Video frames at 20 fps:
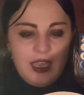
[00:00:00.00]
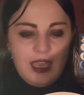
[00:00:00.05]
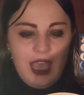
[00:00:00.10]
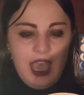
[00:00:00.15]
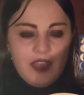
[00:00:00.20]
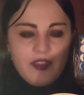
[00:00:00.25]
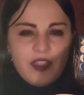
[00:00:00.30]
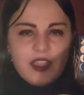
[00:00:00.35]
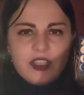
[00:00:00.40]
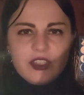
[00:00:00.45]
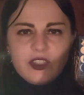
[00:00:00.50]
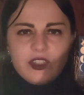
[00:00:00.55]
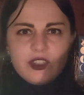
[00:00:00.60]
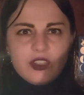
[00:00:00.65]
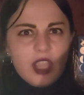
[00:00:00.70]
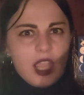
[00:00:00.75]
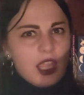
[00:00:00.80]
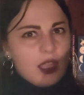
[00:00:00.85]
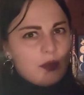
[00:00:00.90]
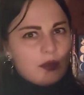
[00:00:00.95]
and they
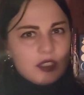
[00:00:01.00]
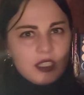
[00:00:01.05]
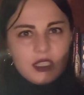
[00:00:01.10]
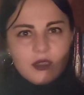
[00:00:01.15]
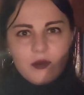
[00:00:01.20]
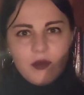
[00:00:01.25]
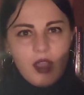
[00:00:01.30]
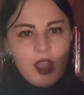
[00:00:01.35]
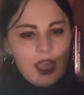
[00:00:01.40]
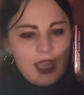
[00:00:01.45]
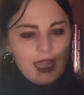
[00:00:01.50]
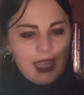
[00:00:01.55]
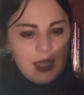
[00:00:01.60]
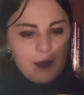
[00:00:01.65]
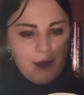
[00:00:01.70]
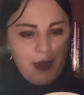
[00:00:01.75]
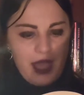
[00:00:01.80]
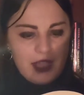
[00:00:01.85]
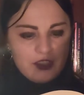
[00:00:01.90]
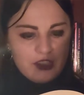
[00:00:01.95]
shaped in my
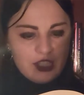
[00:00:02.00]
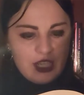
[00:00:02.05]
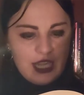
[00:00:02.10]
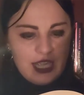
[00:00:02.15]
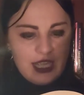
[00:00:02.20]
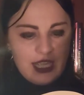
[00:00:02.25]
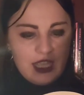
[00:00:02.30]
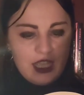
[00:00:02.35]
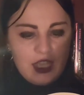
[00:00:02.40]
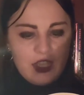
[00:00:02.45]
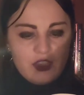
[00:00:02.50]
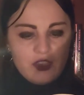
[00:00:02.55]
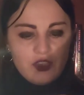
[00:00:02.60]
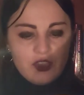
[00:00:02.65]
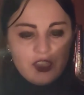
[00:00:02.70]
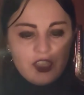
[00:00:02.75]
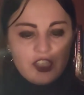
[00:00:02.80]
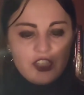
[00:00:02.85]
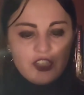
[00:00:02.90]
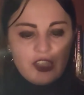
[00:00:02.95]
imagining to
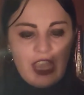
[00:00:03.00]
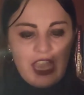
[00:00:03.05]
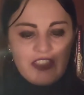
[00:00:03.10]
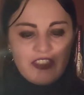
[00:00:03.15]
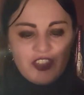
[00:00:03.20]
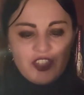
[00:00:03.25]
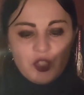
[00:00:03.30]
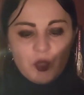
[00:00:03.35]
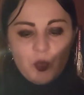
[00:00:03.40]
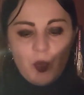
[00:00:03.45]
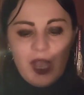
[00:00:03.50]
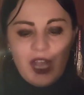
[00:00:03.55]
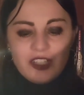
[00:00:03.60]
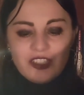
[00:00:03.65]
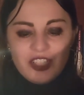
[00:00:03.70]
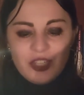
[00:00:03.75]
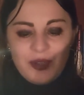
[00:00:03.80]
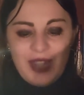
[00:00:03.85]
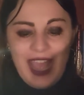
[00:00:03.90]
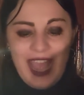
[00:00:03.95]
the shade that a
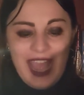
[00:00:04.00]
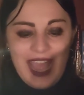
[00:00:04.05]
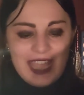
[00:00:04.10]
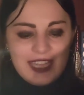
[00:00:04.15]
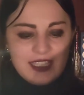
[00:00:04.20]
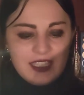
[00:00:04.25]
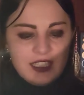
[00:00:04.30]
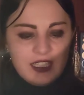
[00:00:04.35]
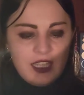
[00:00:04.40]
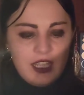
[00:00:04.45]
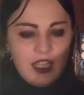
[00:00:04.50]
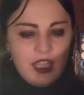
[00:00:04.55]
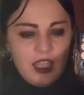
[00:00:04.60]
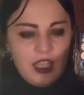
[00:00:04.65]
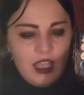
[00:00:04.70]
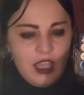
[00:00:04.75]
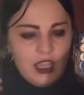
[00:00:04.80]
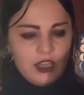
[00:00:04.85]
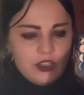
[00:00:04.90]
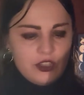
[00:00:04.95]
well-known head
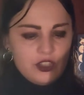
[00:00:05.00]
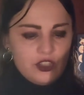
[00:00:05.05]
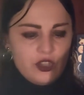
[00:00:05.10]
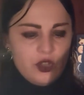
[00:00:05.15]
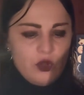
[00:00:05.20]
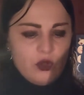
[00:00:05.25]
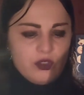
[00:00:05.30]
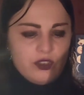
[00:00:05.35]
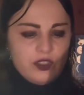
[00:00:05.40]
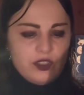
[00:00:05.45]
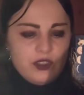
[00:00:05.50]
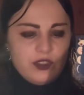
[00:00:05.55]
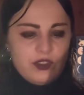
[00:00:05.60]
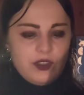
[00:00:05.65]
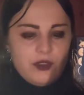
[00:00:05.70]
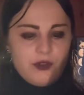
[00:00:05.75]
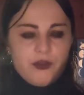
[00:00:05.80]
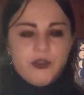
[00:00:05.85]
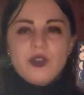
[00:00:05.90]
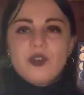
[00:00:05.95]
and shoulders
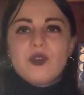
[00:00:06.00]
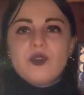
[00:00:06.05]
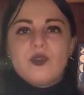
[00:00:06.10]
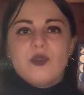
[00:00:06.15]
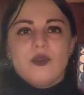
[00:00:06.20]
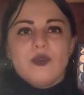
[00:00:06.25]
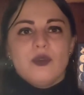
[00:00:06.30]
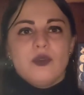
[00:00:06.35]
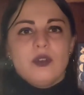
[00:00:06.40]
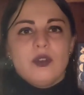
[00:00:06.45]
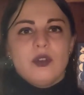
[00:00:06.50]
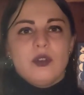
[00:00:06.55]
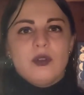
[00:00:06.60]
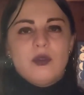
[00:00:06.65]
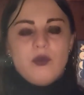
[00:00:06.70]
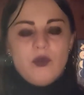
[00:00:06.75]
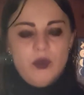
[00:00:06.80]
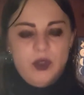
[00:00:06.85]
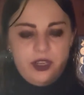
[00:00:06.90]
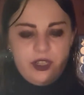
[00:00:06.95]
threw
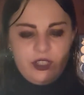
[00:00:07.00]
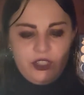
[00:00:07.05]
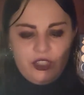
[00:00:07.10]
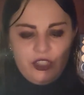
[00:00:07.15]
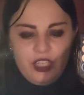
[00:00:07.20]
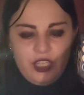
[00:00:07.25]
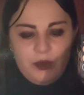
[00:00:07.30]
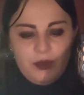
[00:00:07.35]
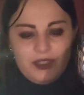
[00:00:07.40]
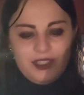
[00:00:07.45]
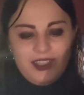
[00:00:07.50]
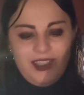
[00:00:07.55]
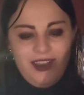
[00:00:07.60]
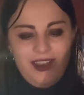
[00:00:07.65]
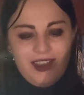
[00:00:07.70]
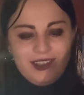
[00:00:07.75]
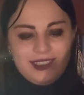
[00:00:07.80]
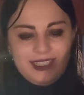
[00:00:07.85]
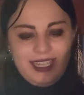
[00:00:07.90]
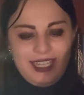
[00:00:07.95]
when she was
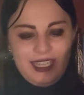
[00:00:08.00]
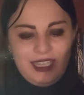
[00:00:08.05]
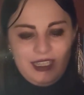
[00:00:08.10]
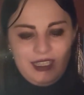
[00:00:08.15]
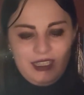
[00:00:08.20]
gardening.